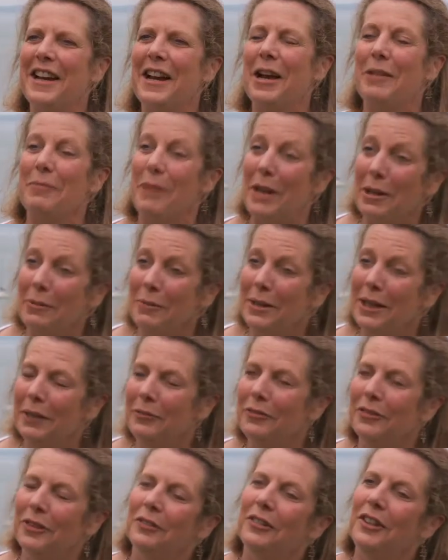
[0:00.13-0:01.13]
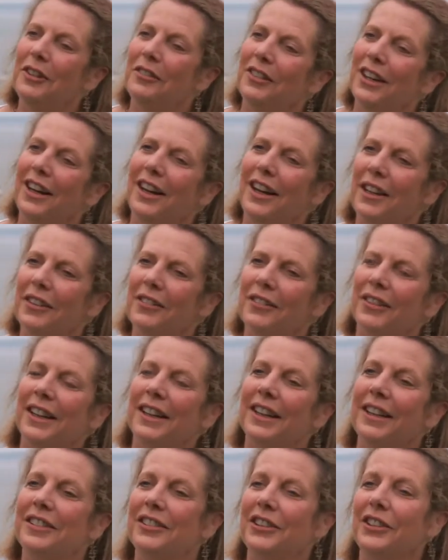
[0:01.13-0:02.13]
I'm Amy, I'm 55,
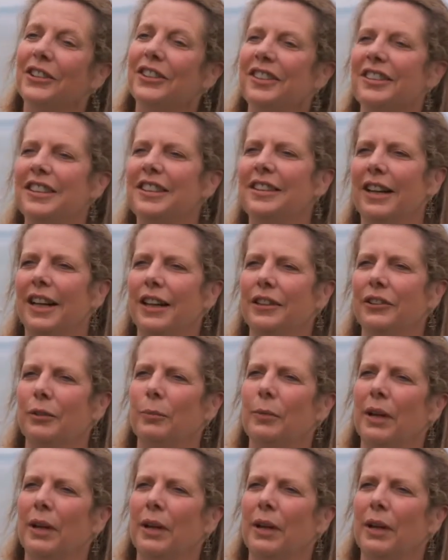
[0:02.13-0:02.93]
and I started to see Dr.